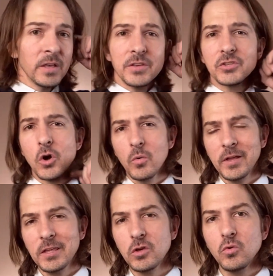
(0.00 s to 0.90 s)
So
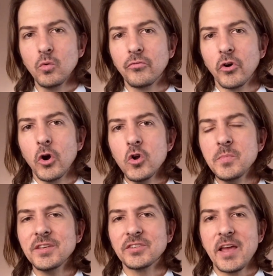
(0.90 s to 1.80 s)
you've heard
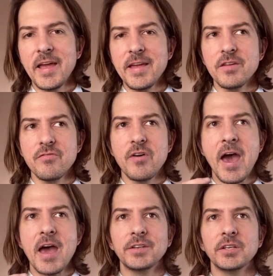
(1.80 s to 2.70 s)
me say
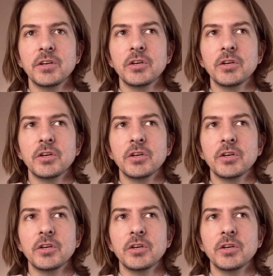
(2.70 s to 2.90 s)
that